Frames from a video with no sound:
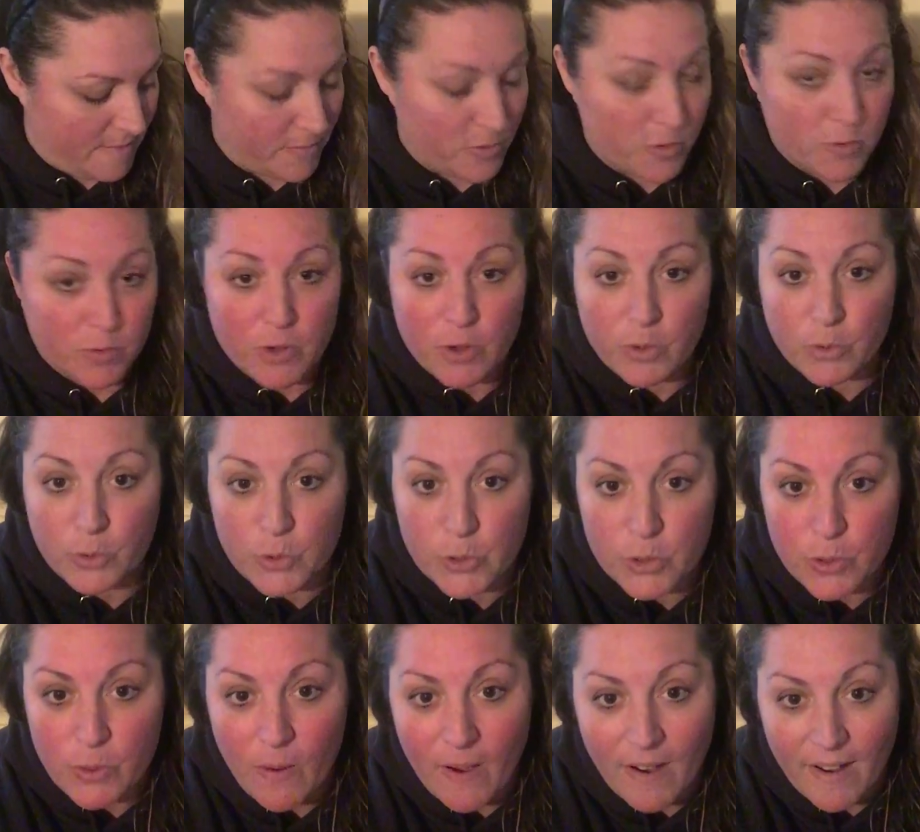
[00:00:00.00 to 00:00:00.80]
You know who
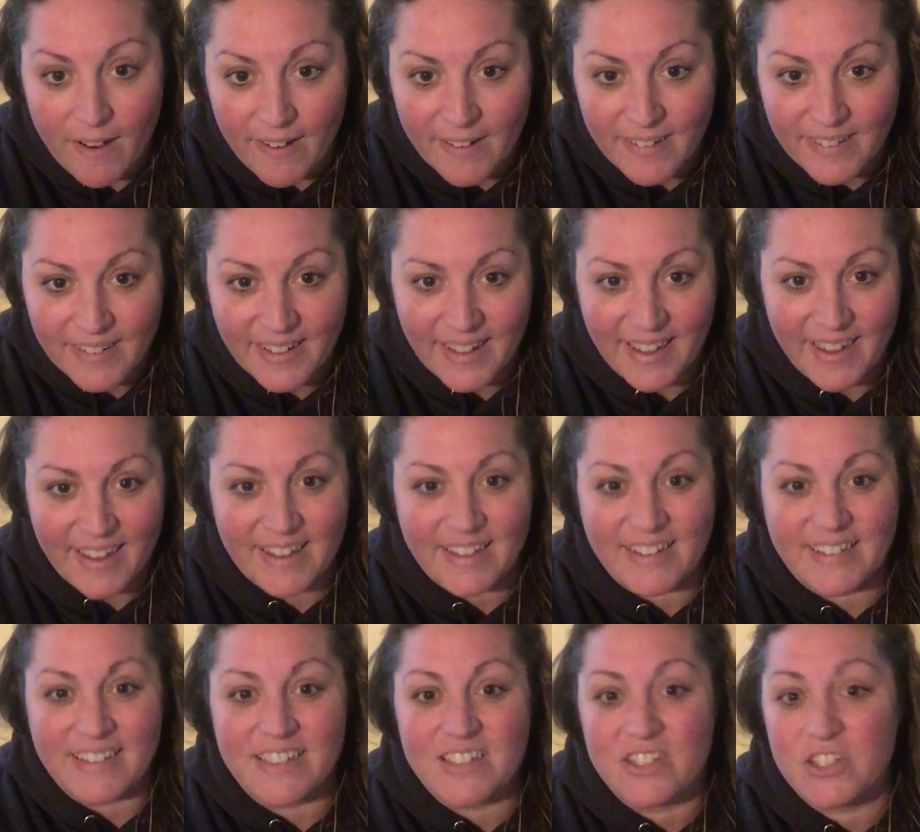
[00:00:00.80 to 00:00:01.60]
you are,
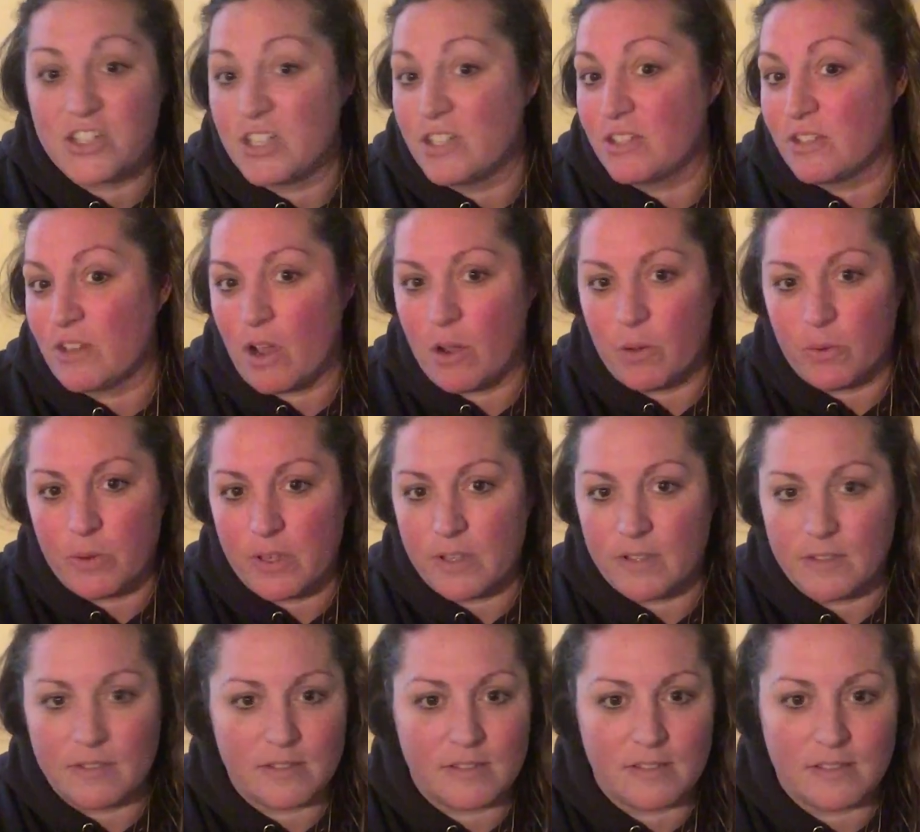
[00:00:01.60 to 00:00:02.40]
and she's
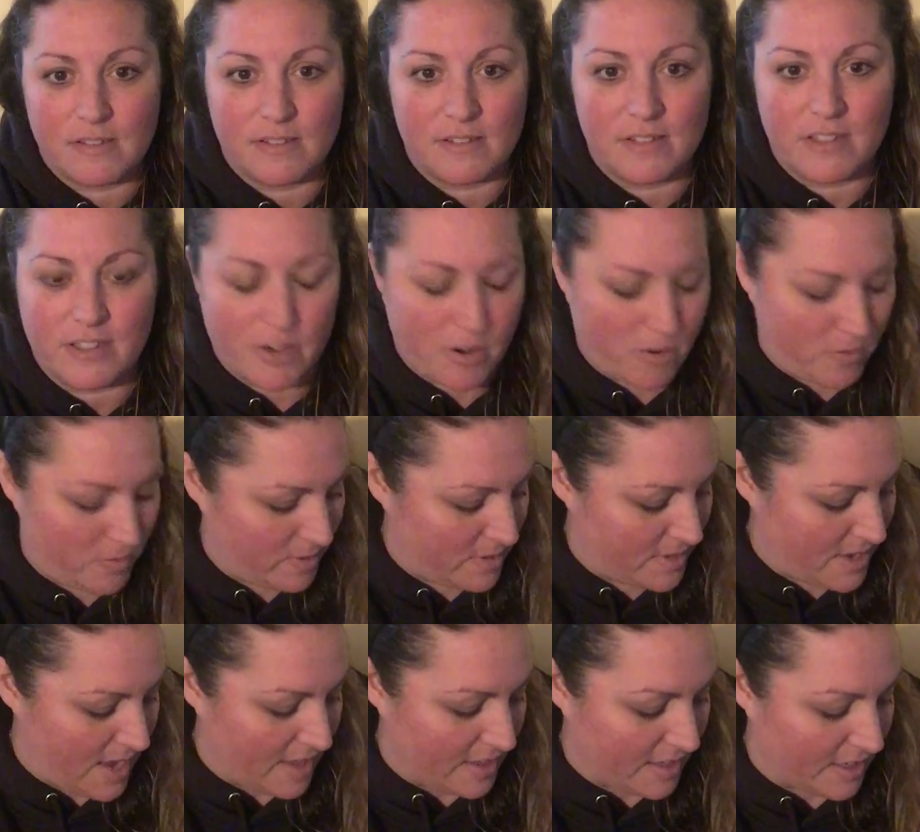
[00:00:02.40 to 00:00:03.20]
always, you know,
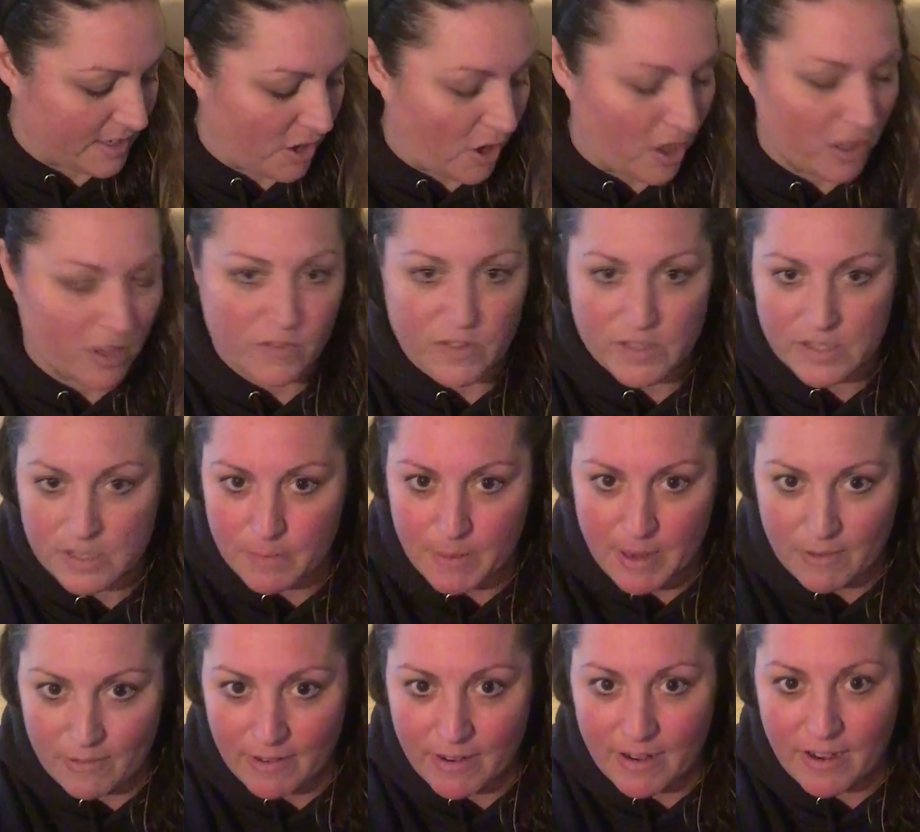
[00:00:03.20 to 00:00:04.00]
telling all of us
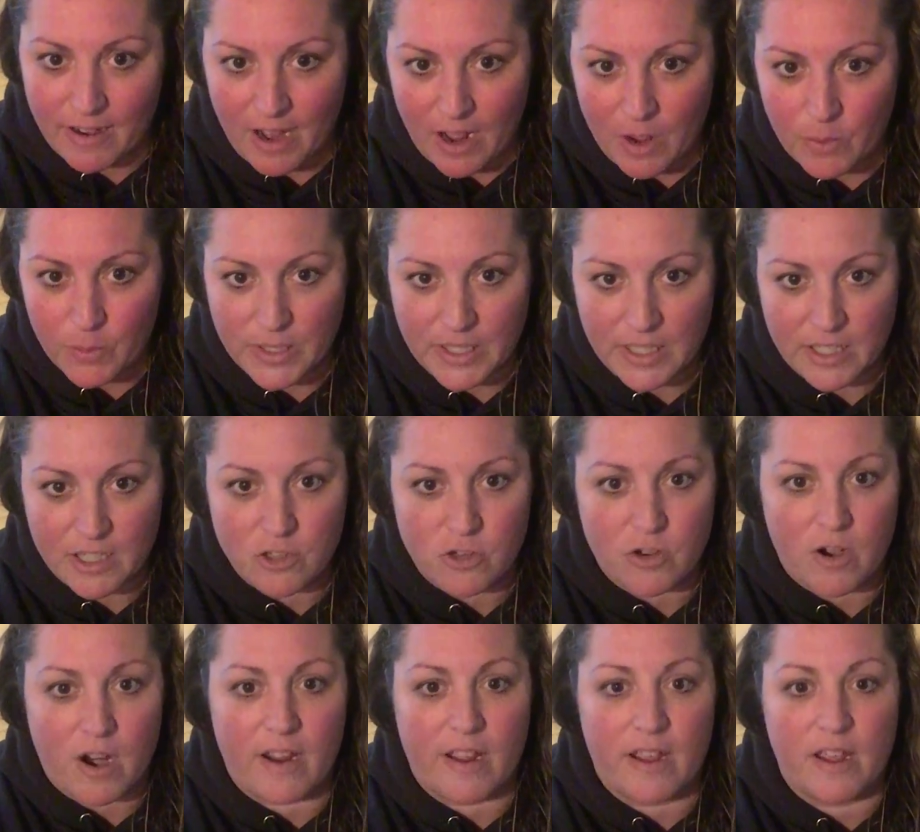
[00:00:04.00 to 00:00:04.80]
about it and how we need to
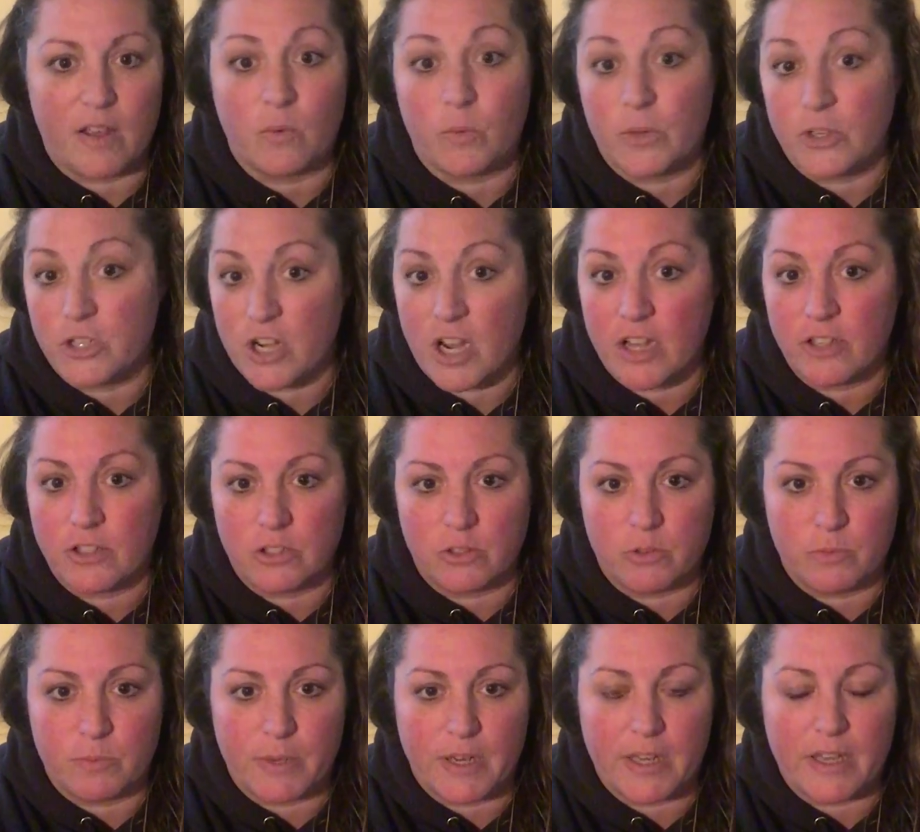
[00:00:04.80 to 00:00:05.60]
try it, which I
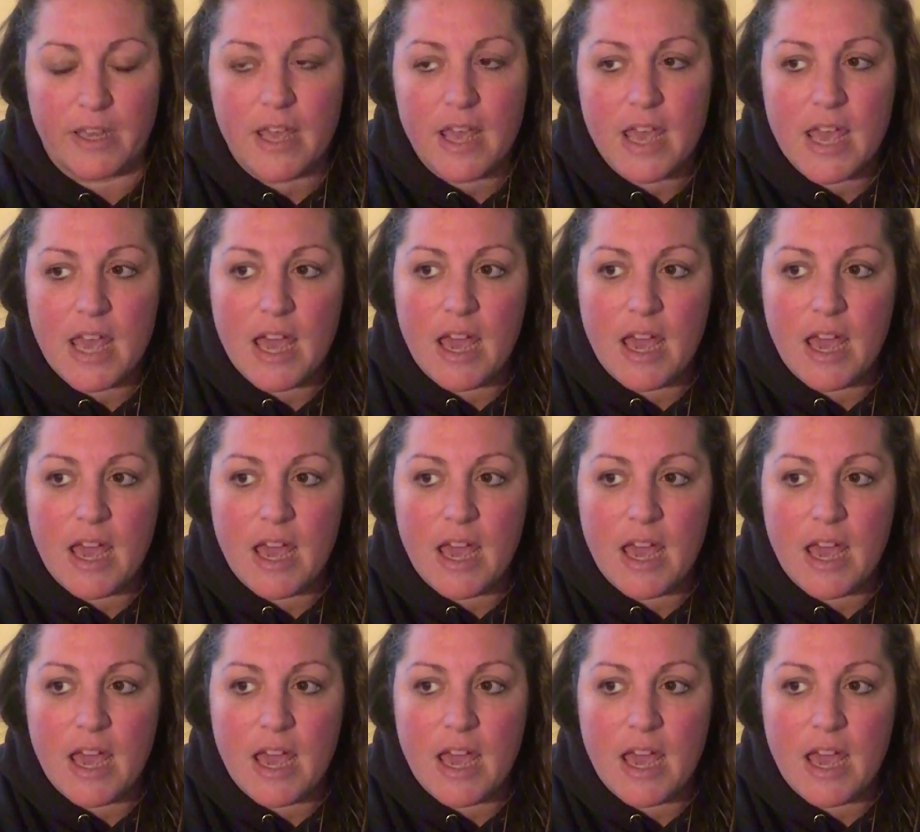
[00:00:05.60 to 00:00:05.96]
do, but